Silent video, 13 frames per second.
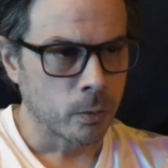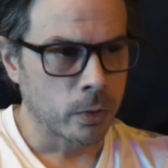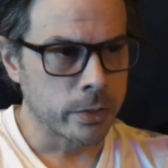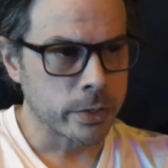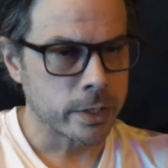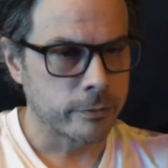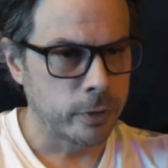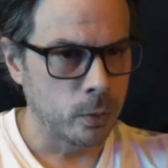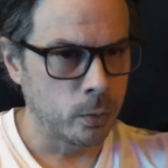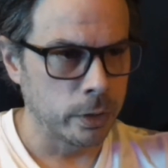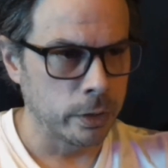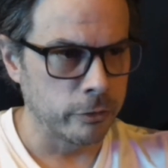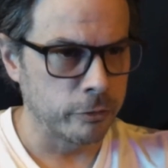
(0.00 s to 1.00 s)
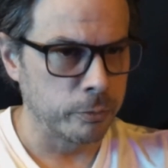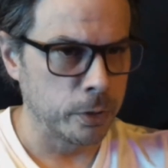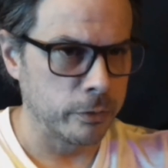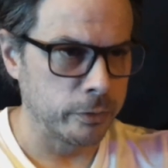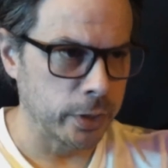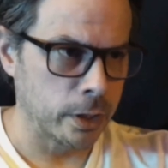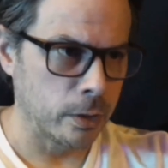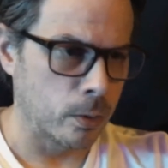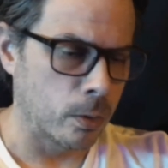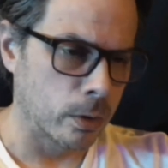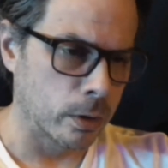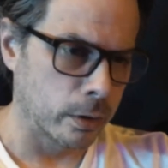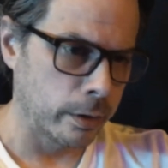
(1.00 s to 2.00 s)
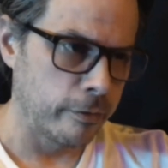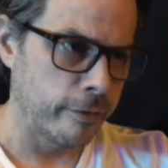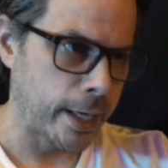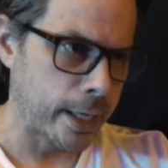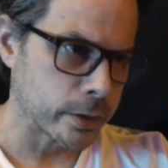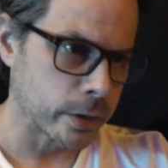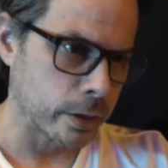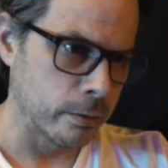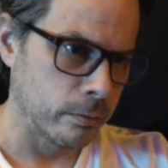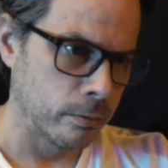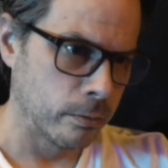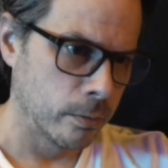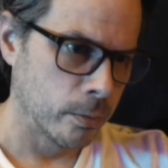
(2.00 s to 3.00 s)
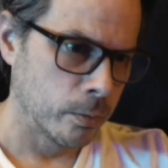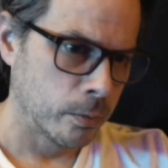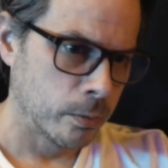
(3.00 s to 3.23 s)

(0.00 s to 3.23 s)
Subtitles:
Whereas if you would have moved in an orderly fashion,